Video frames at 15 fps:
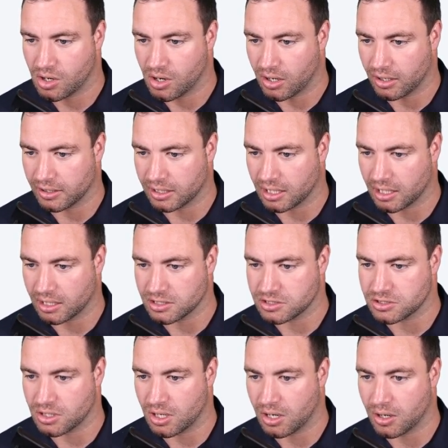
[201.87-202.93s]
Okay,
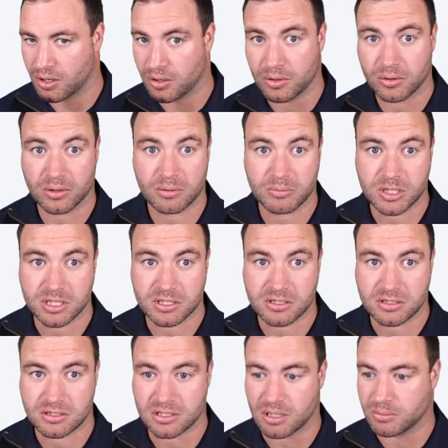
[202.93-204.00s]
so let me just
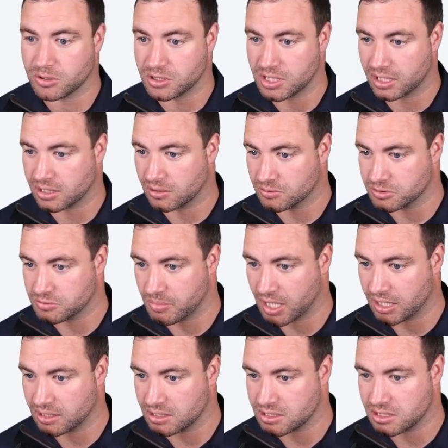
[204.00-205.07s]
double check that it was
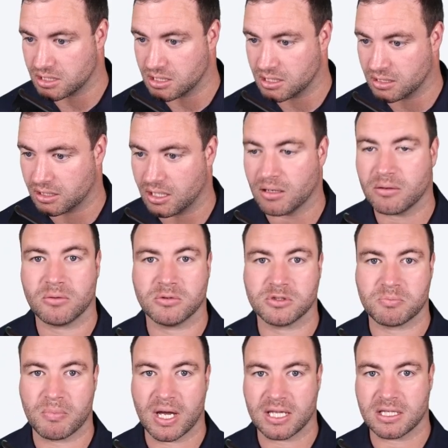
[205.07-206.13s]
May this year. Yep, it was
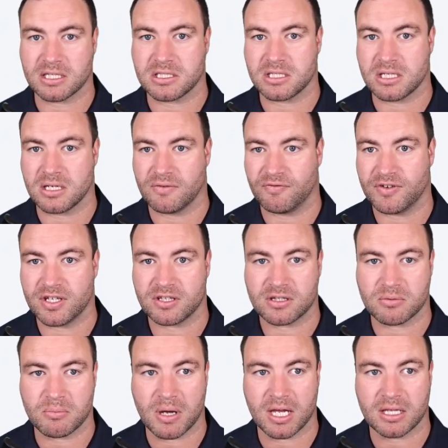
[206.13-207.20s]
May this year, 5th
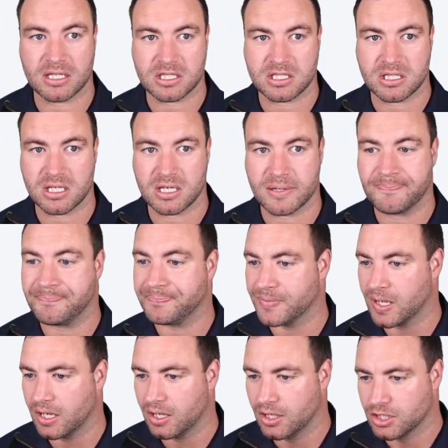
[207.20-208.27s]
of May this year.
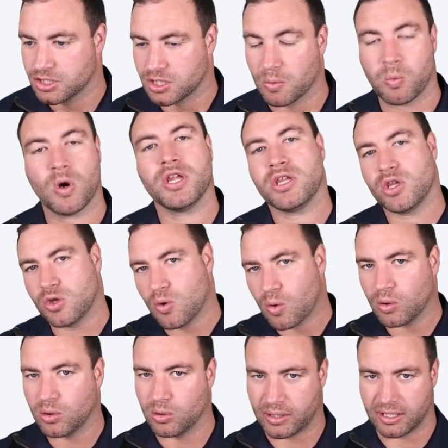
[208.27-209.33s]
So what you're
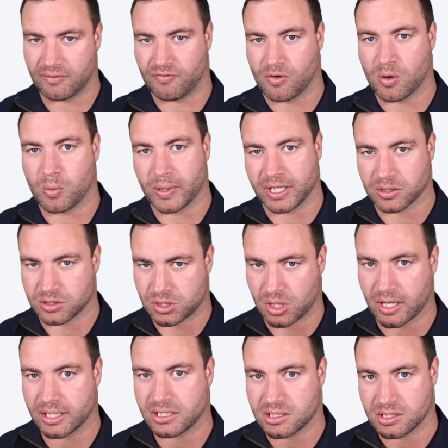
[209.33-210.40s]
looking for when you're
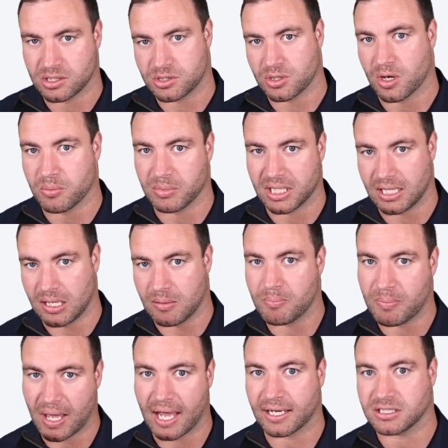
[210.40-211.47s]
trying to determine the
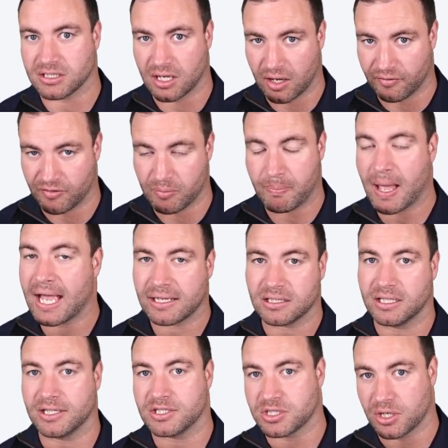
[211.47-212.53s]
impact of a
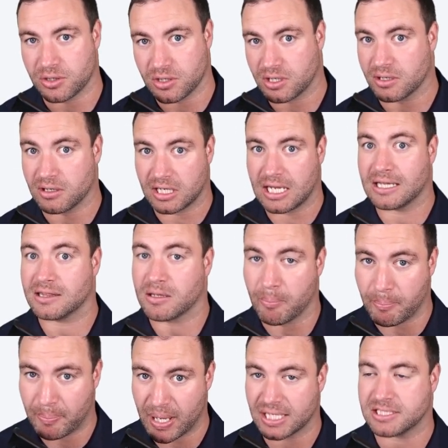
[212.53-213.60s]
backlink so you can get the
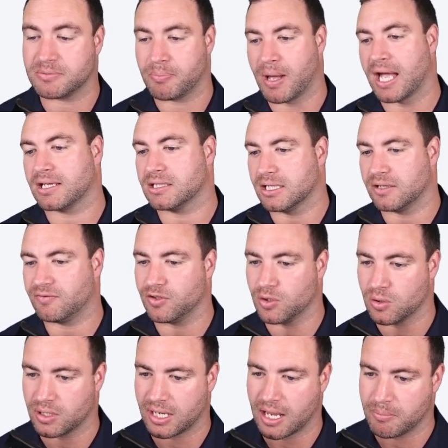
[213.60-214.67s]
best backlink for
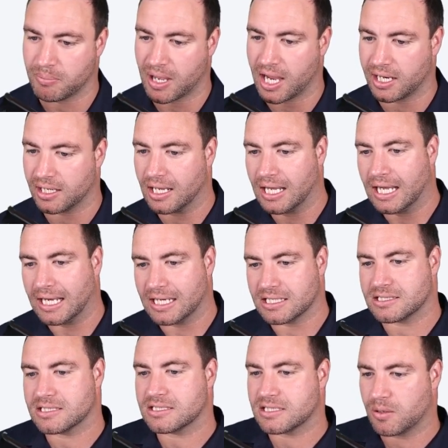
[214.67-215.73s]
your campaign is
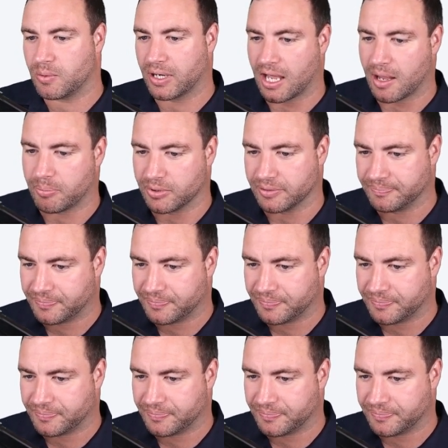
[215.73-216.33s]
to see what happened.